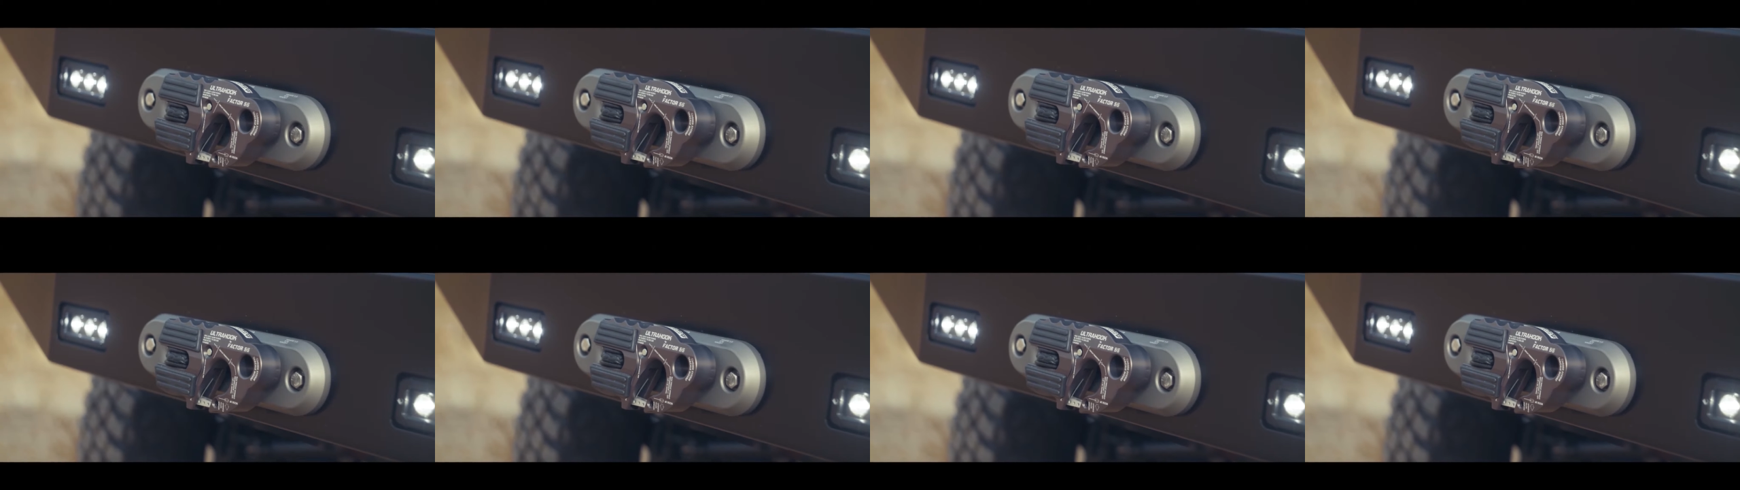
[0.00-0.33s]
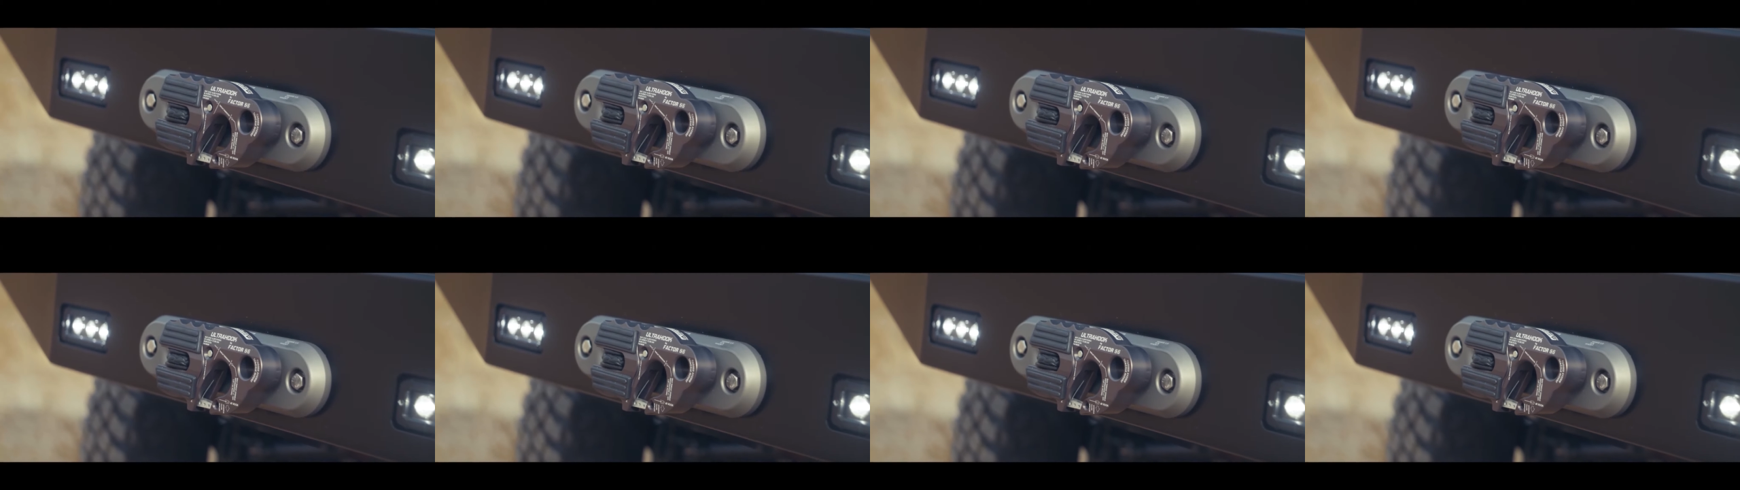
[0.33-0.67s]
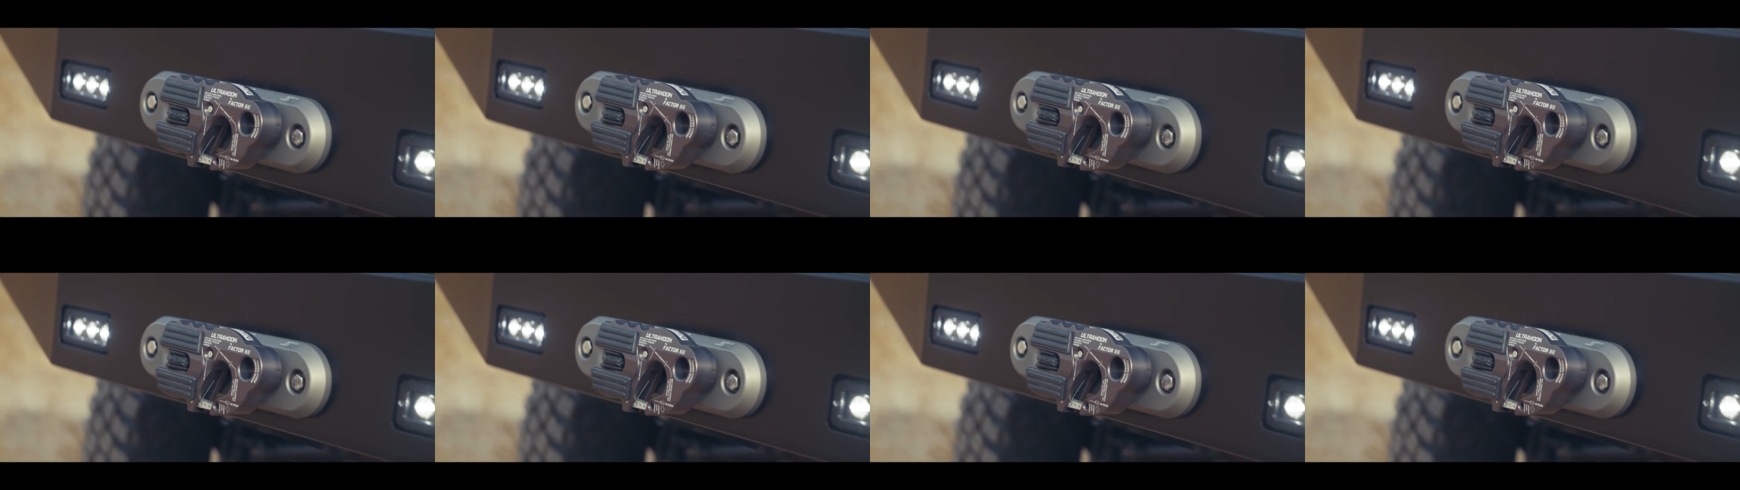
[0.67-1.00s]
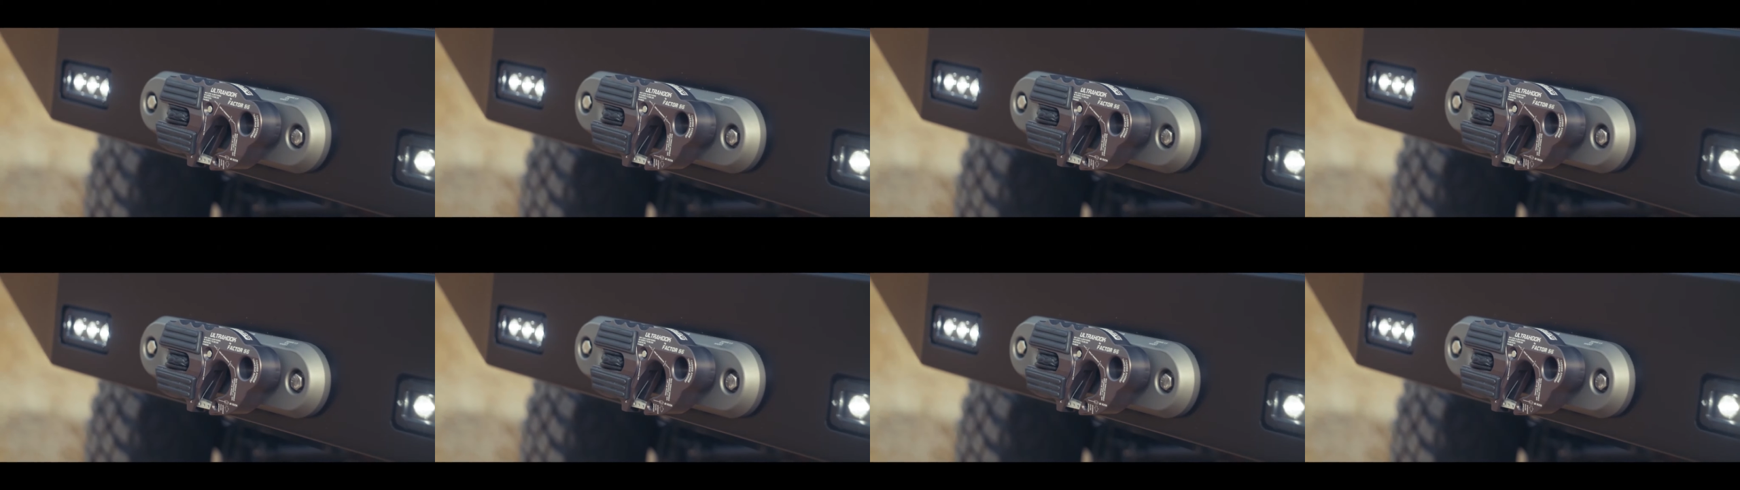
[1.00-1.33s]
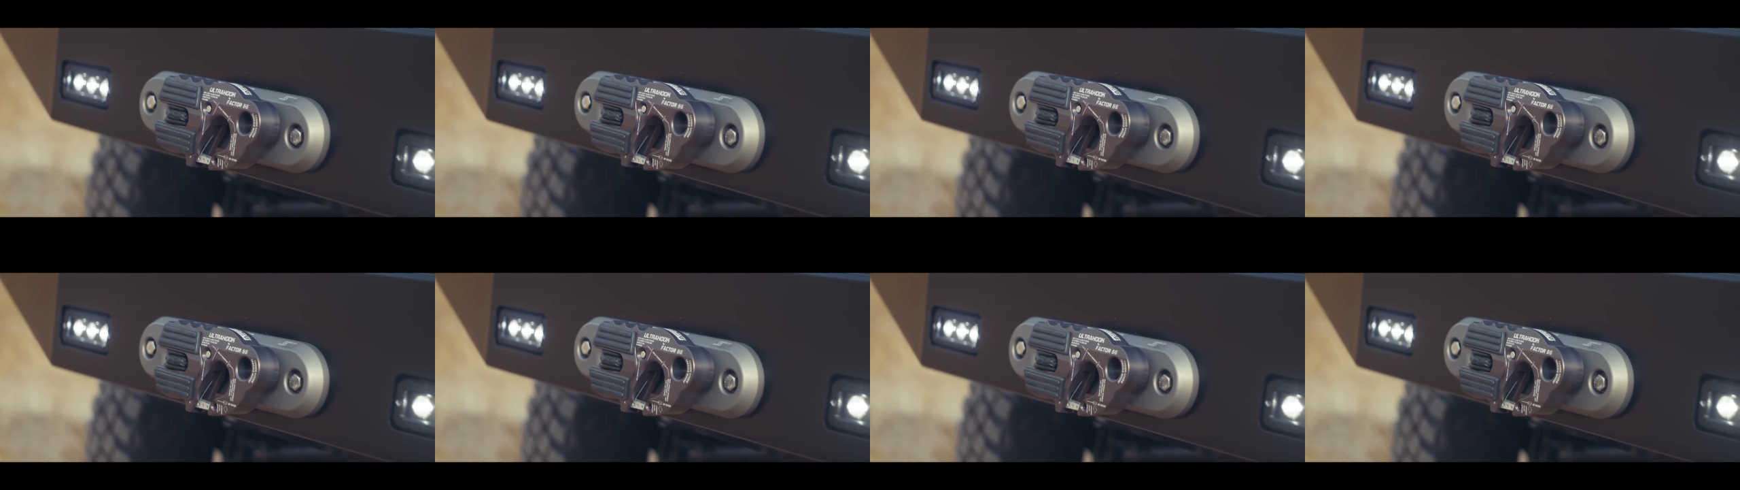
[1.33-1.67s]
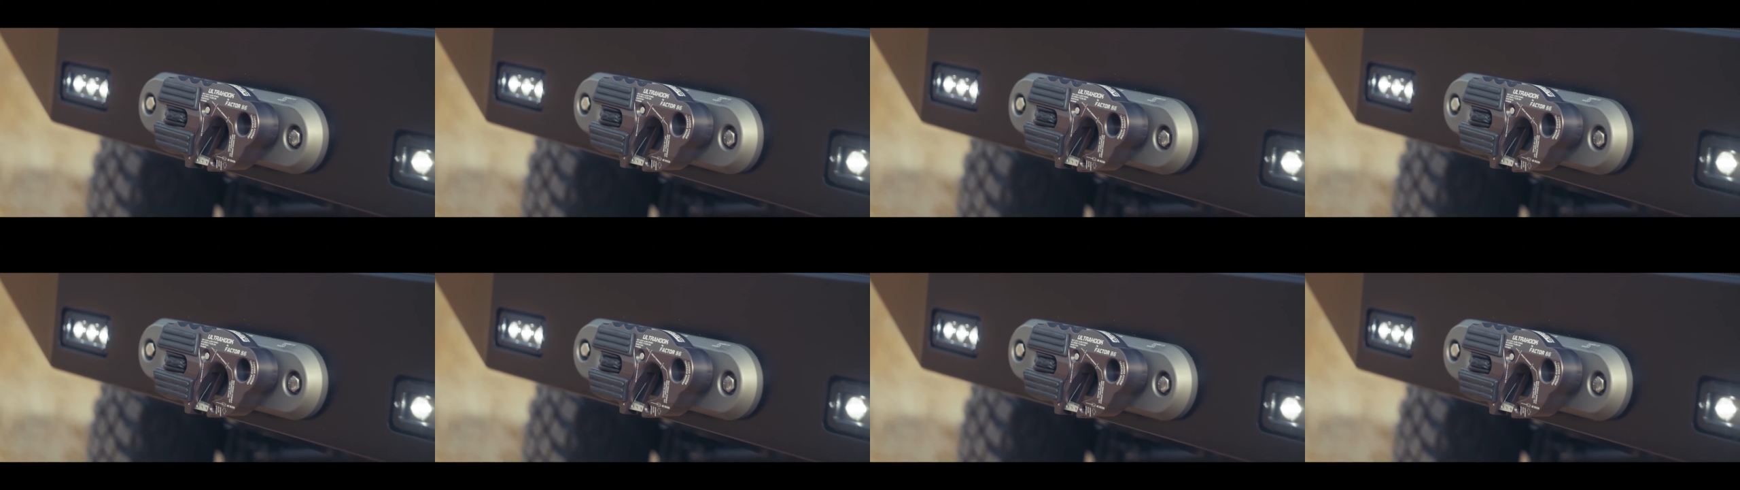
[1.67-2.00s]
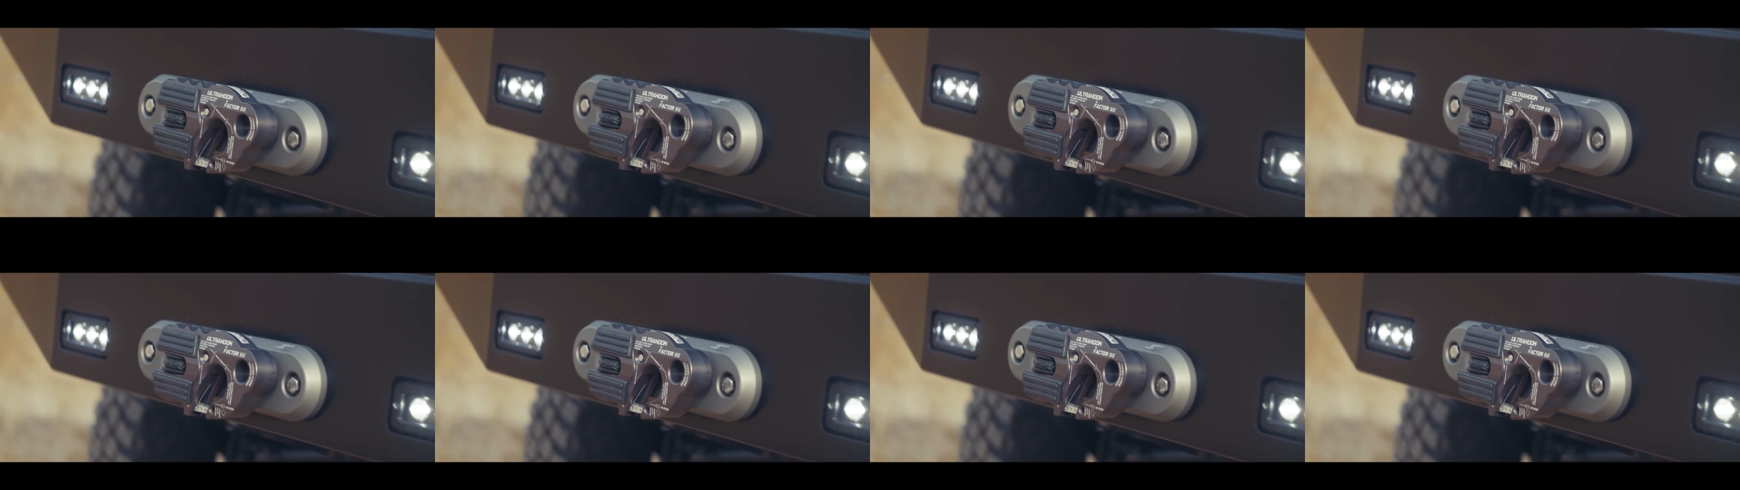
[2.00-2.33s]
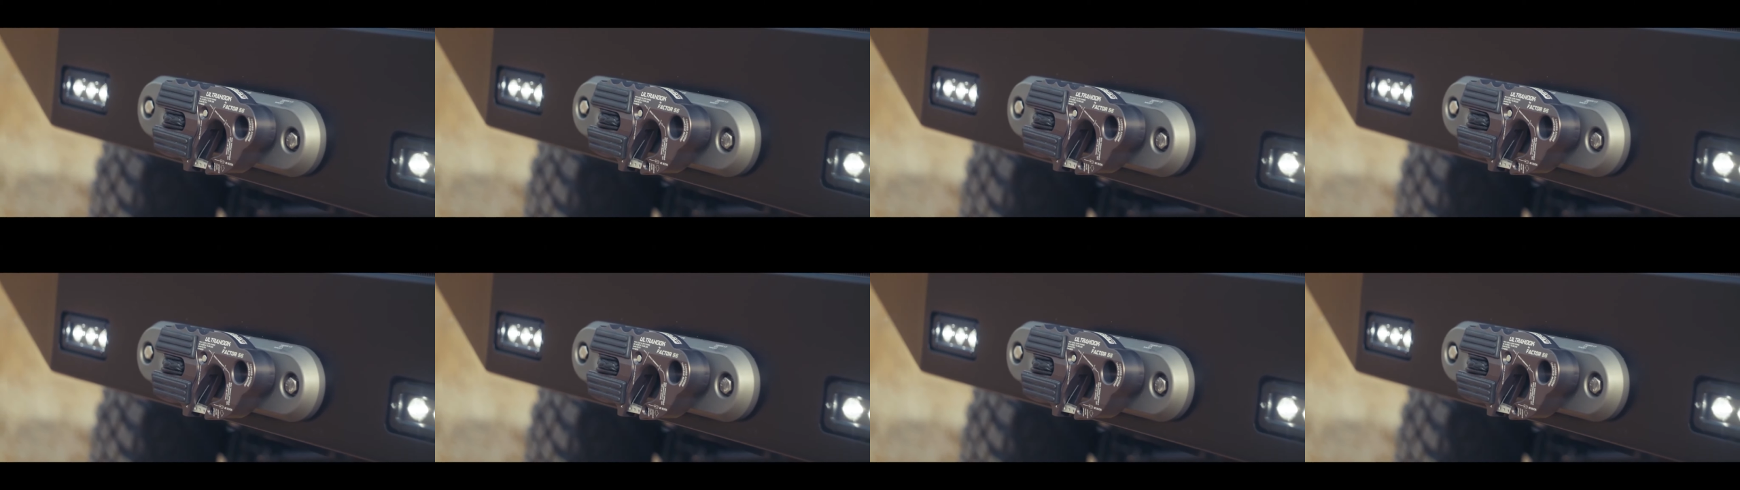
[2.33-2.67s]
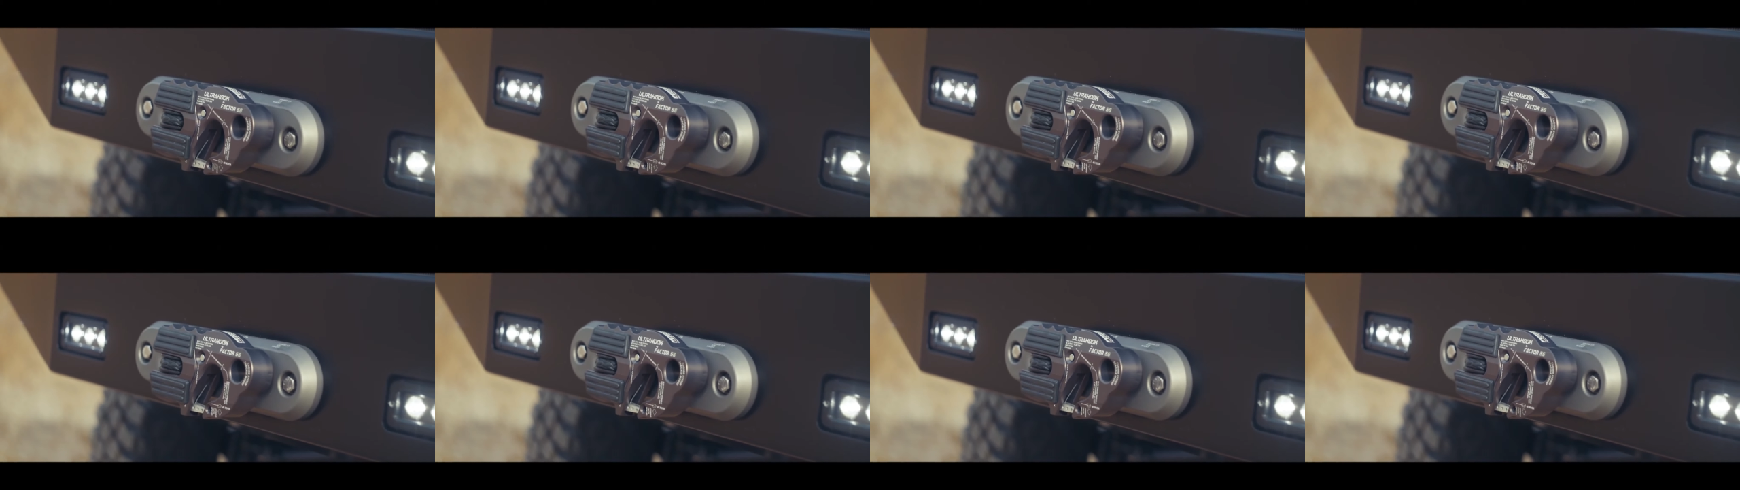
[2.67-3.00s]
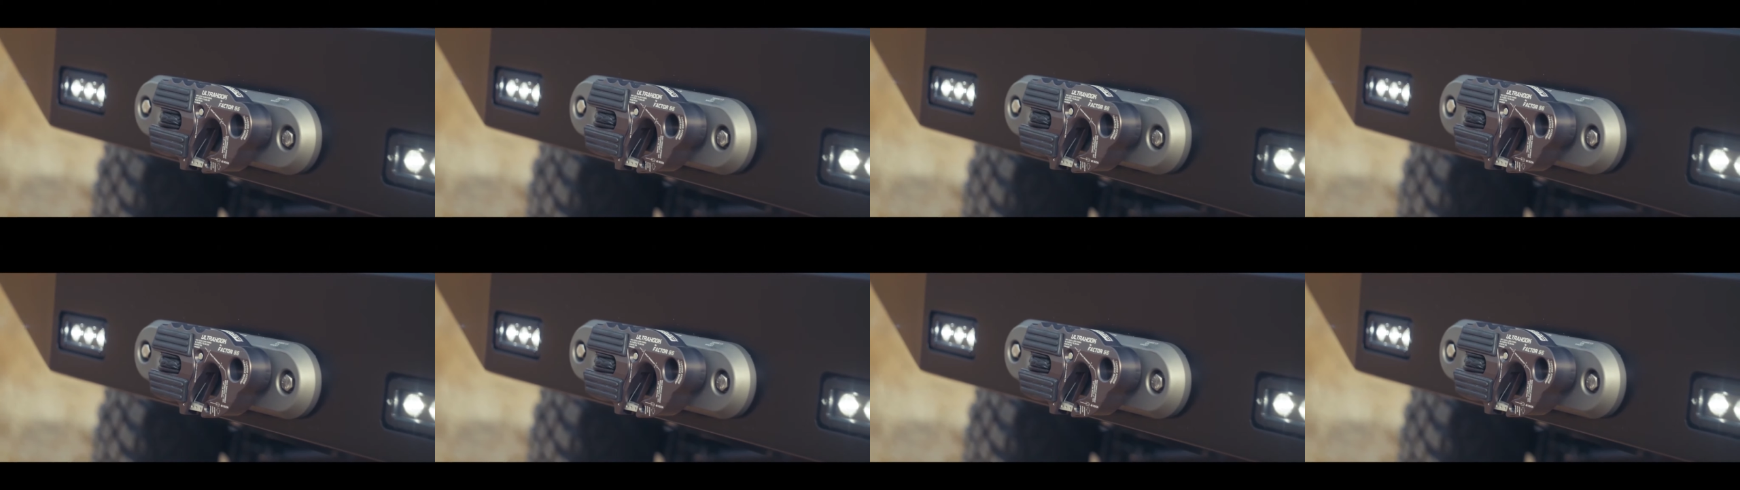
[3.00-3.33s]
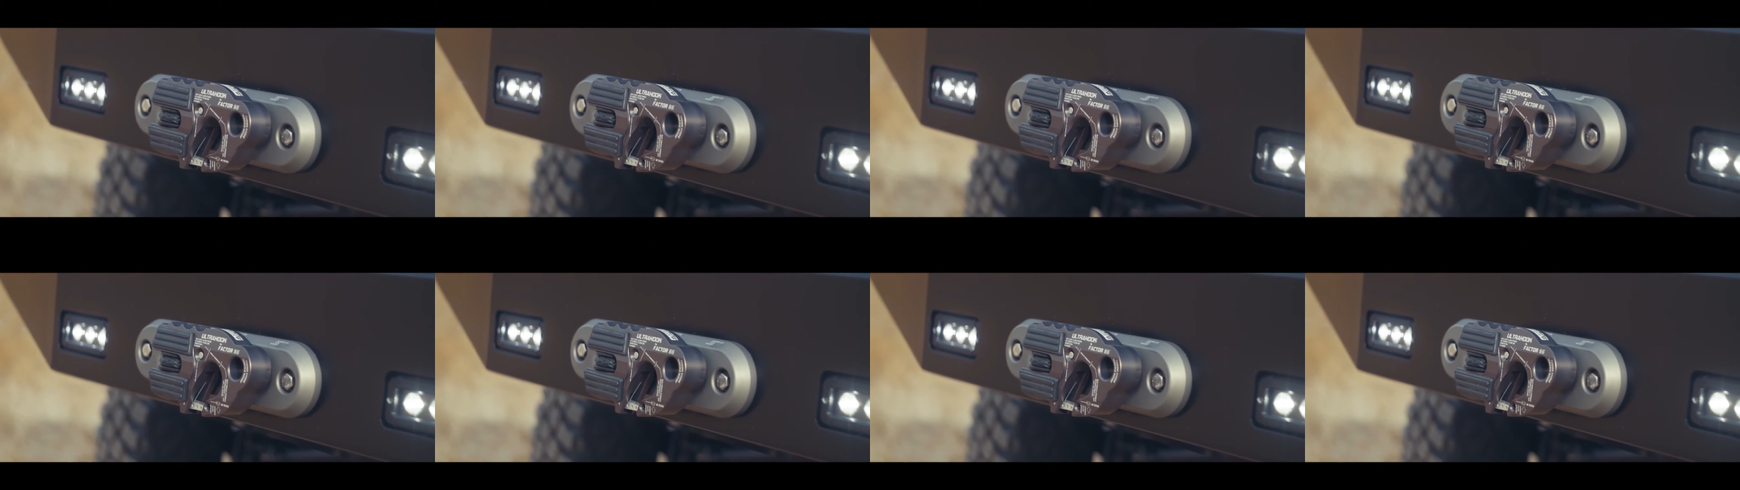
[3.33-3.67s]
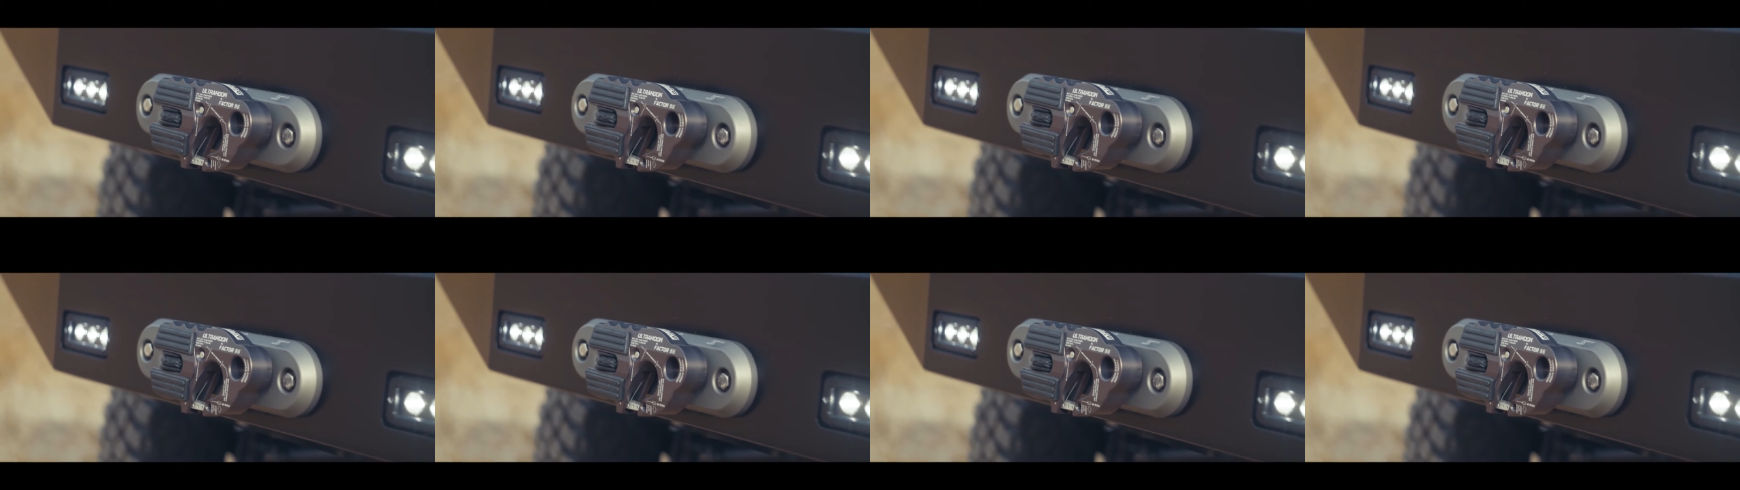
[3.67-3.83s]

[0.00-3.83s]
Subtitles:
[unreadable: no face in view]